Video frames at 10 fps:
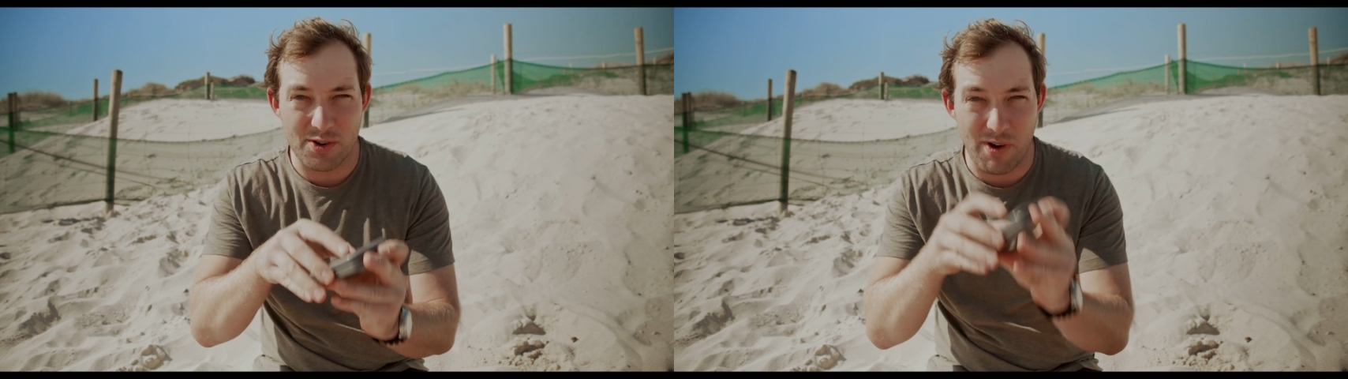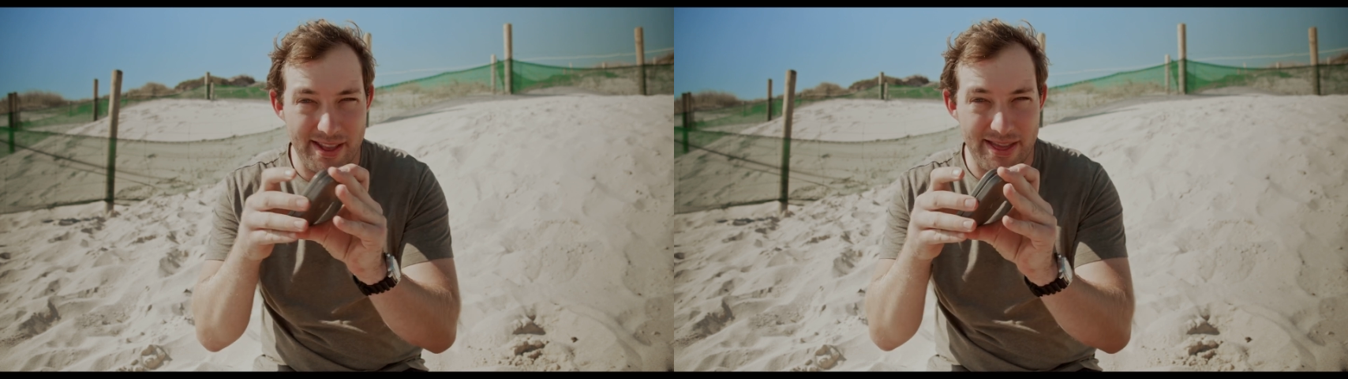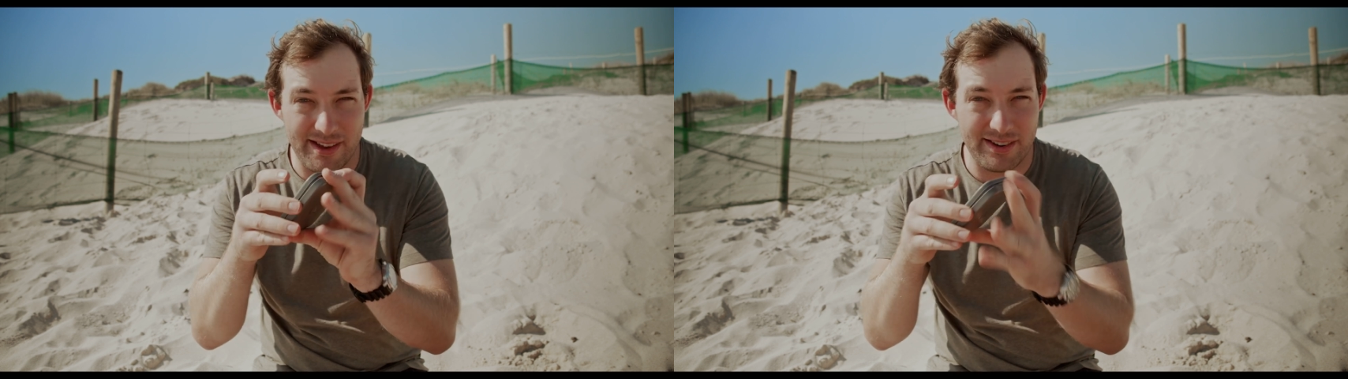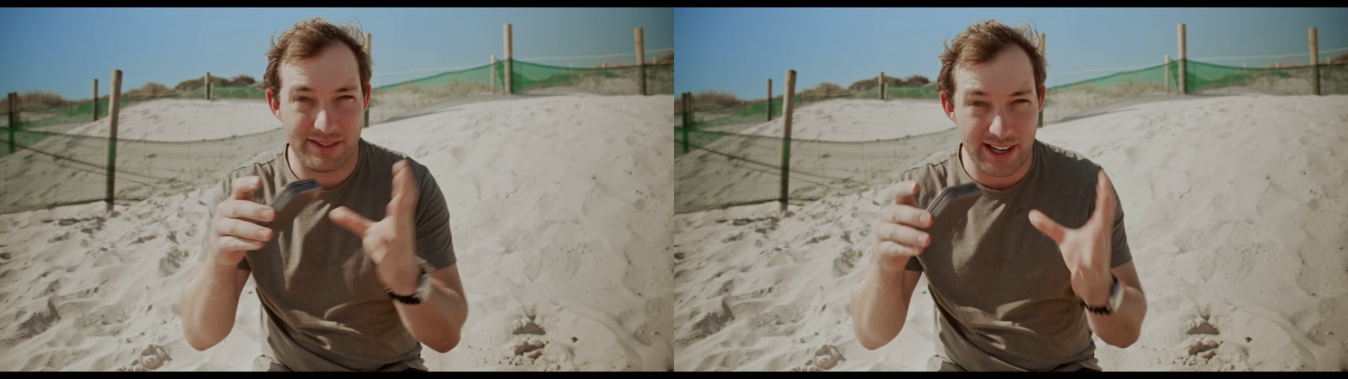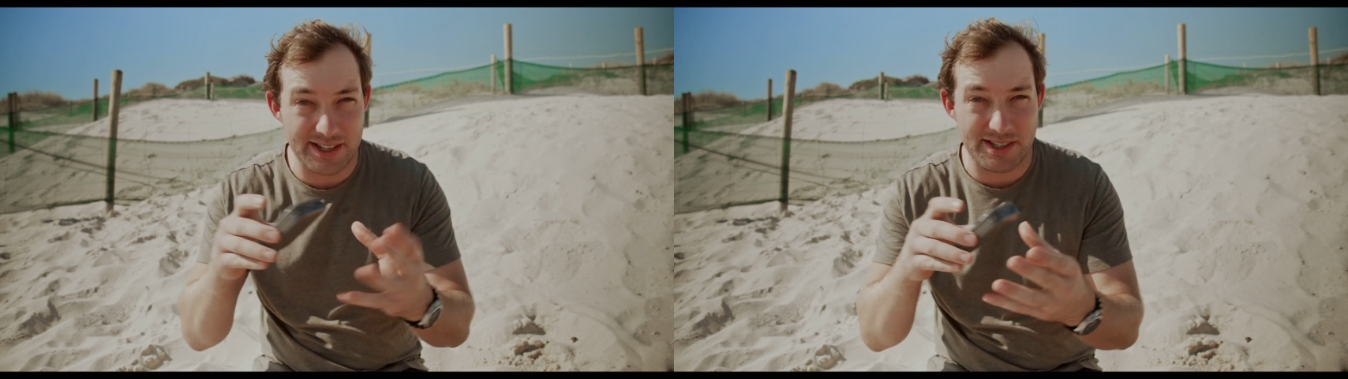quite
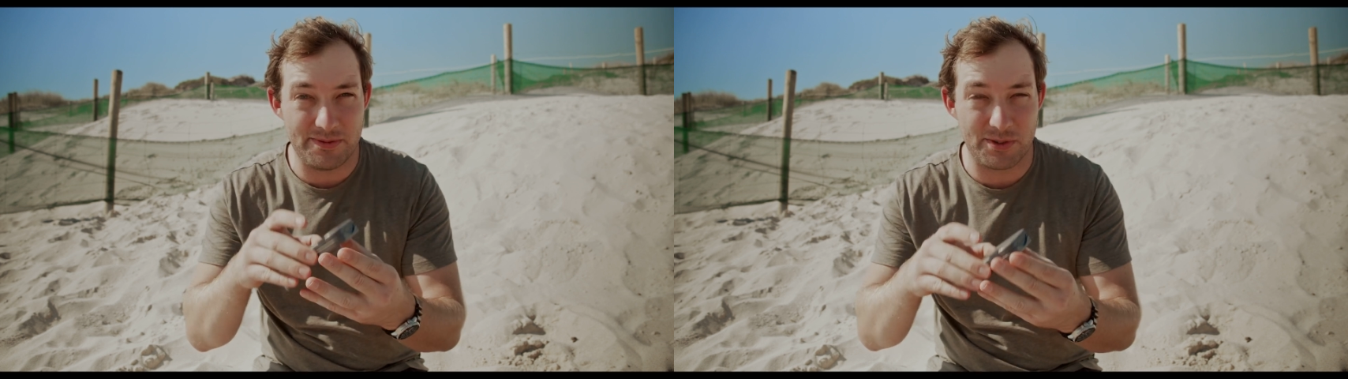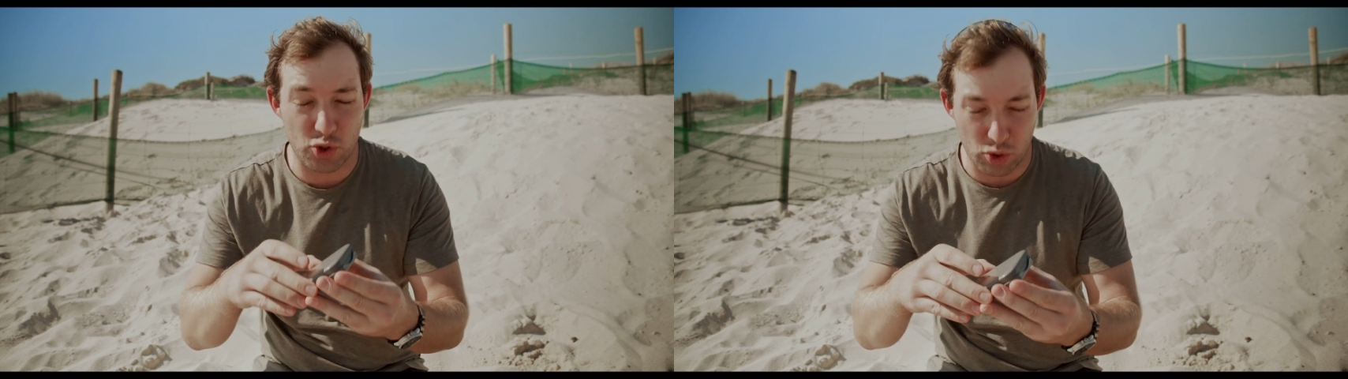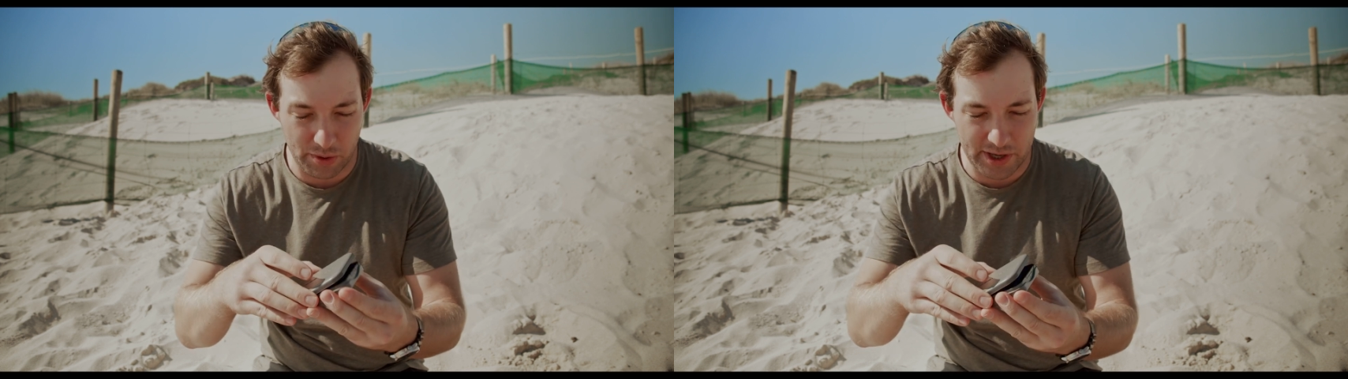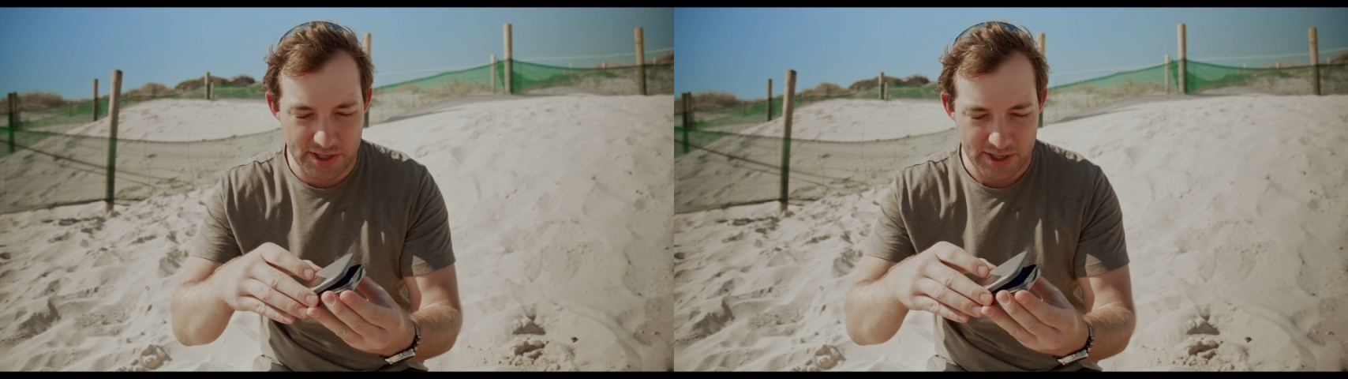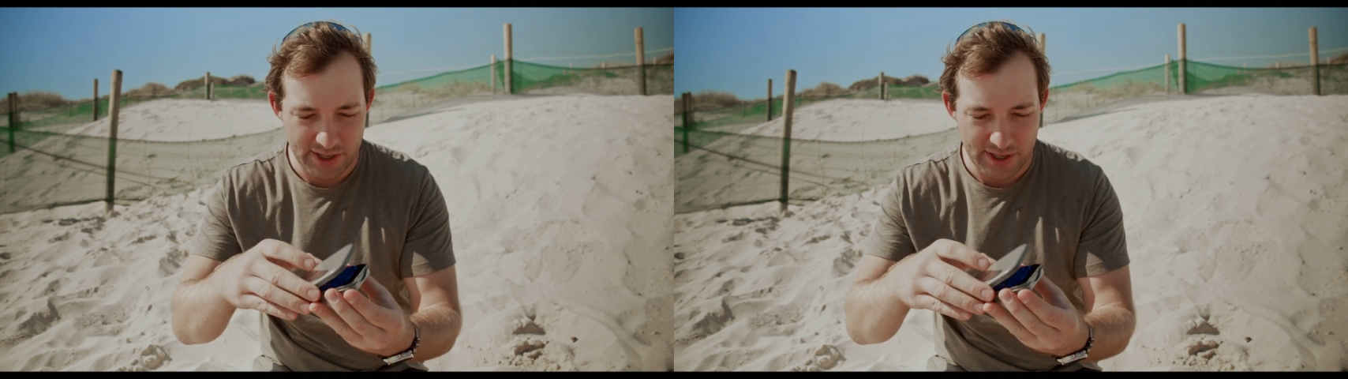thin, easy for storage.